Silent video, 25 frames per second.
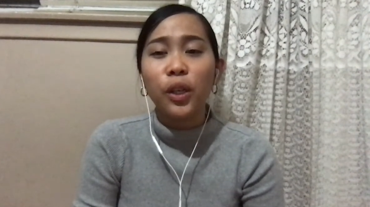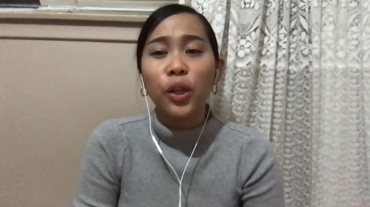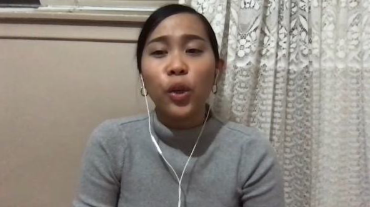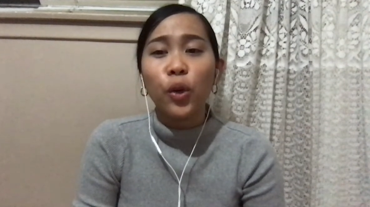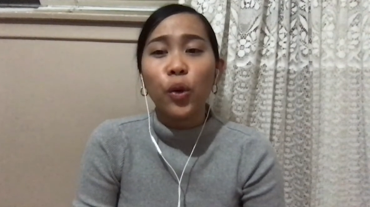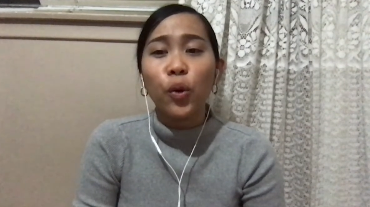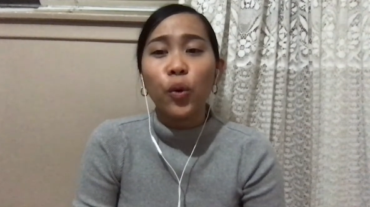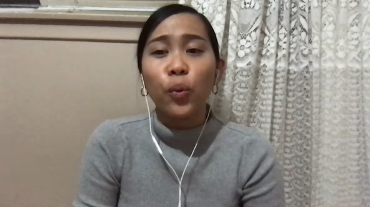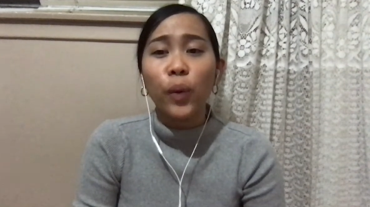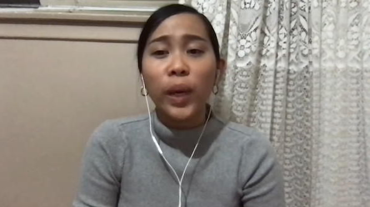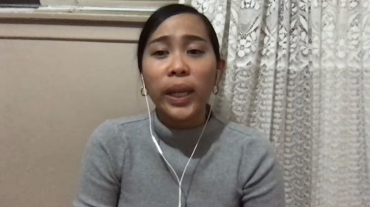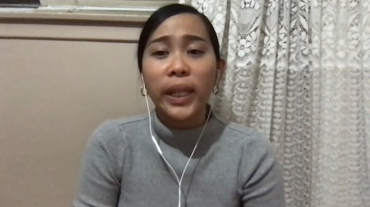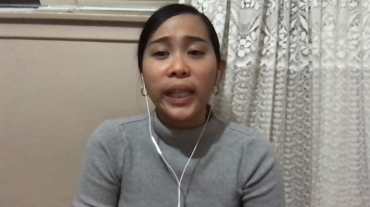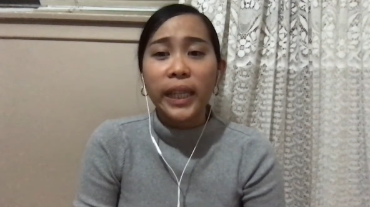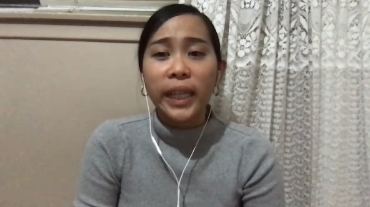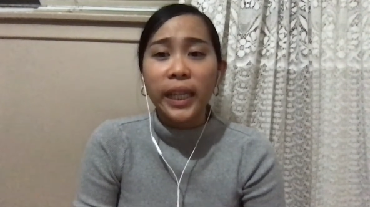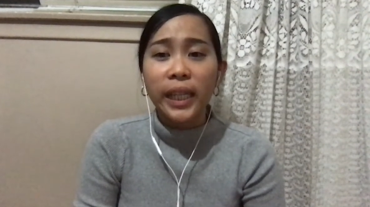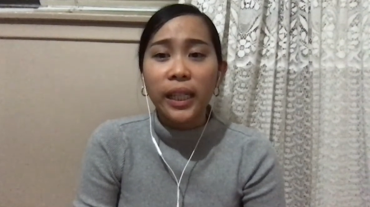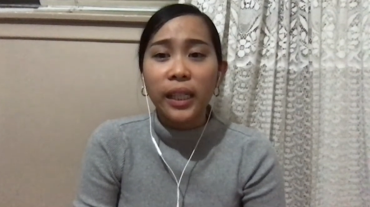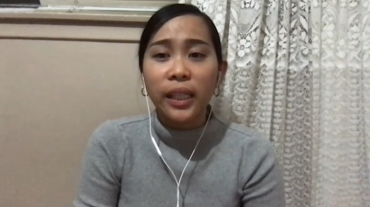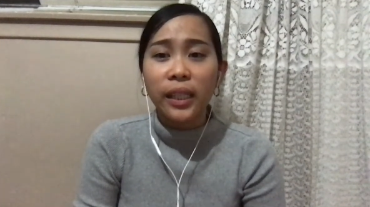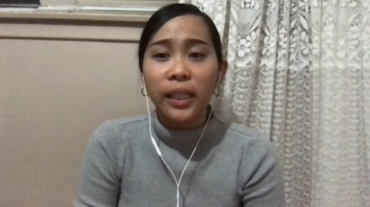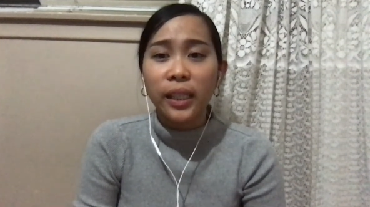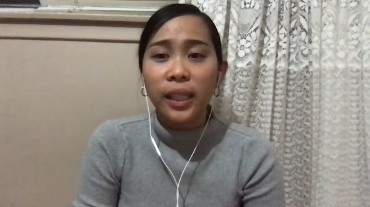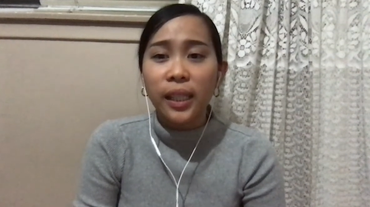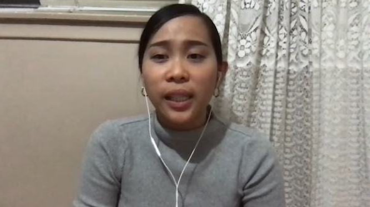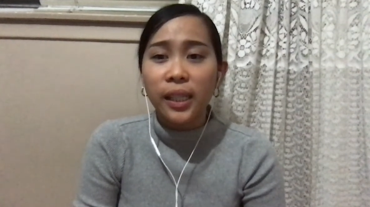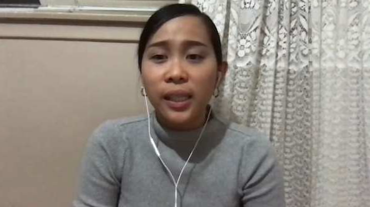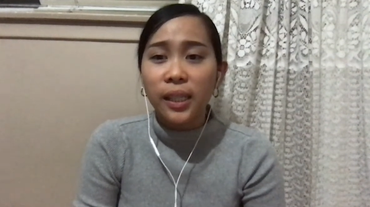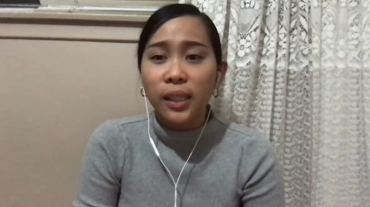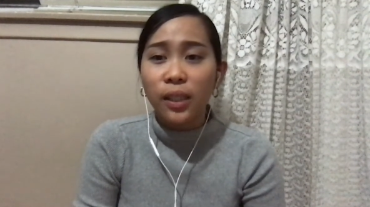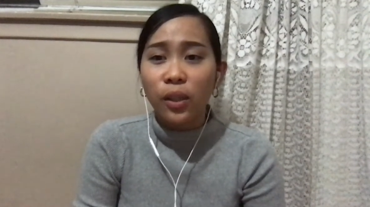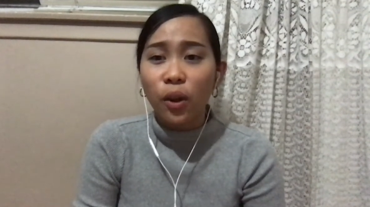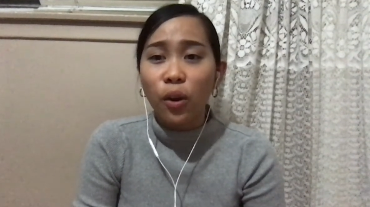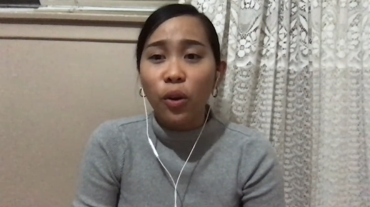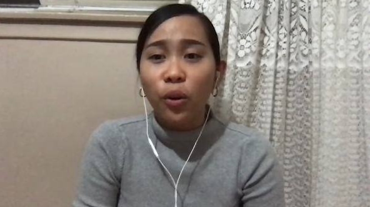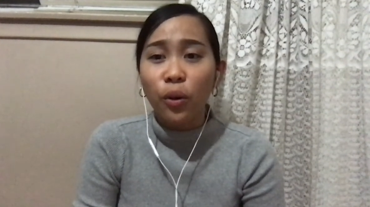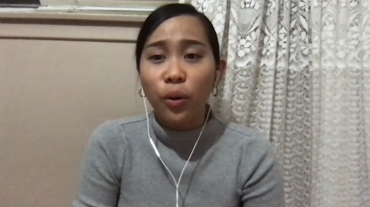when illness
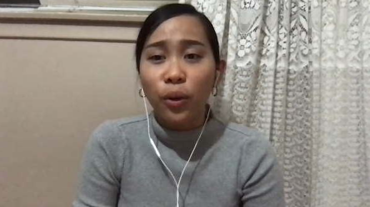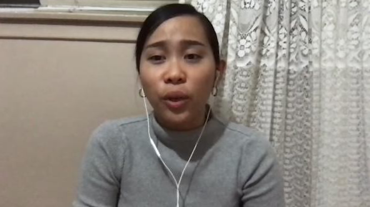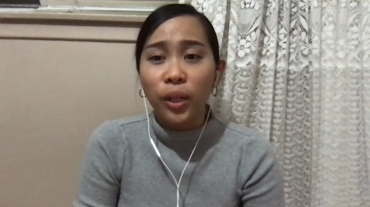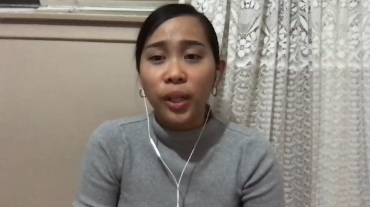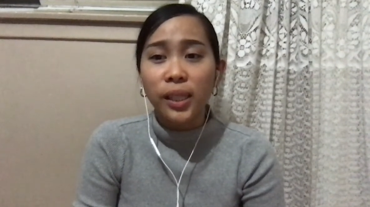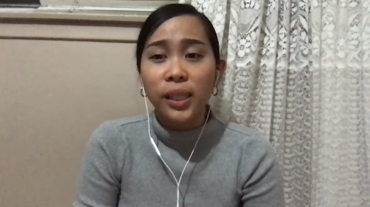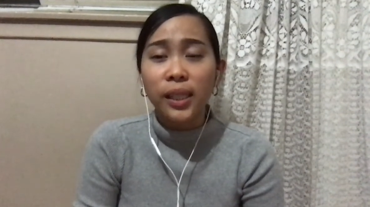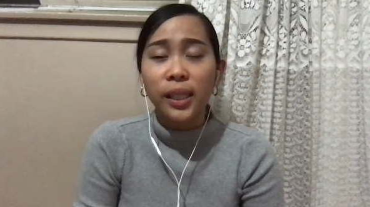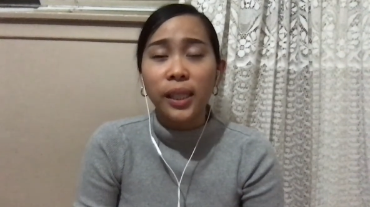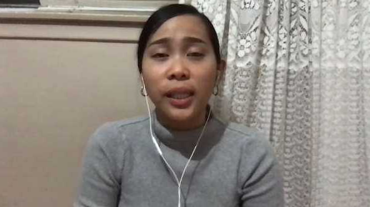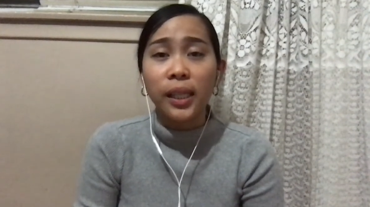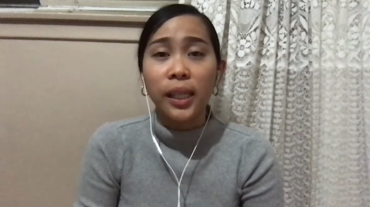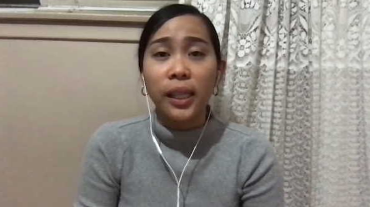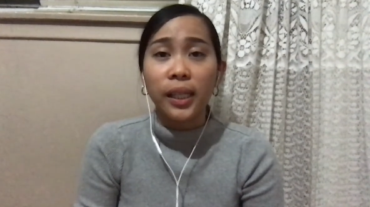occurs in an